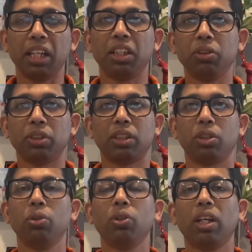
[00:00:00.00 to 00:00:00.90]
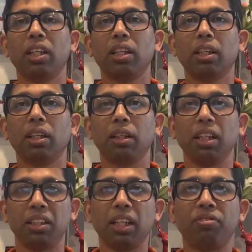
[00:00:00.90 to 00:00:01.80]
end users? Who are
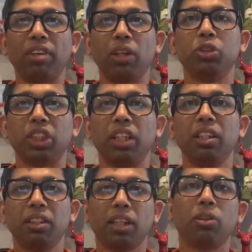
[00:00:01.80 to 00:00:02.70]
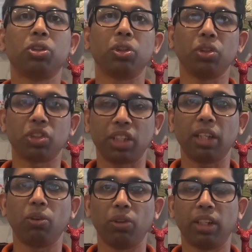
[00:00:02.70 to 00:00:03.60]
in their value chain? They are also your
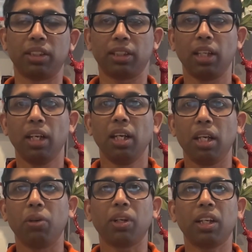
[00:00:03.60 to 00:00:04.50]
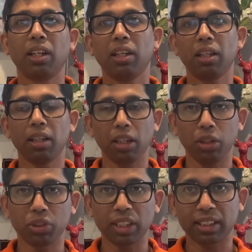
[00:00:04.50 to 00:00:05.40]
stakeholders. You can
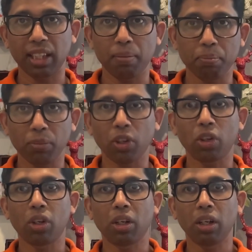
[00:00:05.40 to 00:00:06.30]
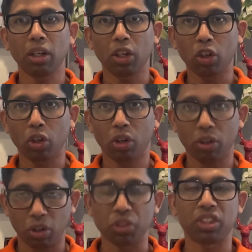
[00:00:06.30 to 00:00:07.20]
use the same
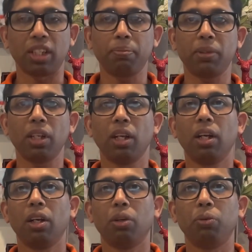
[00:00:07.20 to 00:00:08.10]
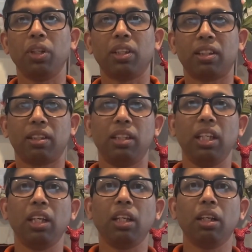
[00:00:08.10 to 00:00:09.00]
concept with
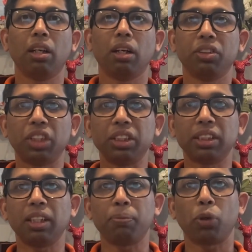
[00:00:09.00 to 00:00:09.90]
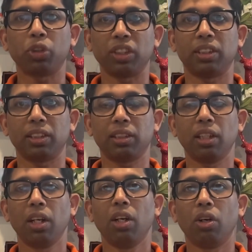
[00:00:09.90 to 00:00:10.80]
the changes in
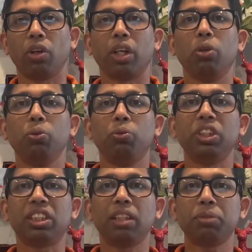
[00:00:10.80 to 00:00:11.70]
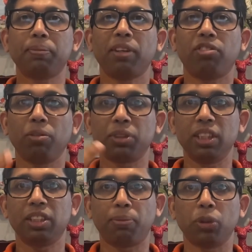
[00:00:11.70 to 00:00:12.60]
processes. Okay, which teams performs
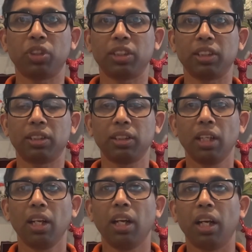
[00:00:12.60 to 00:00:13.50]
these processes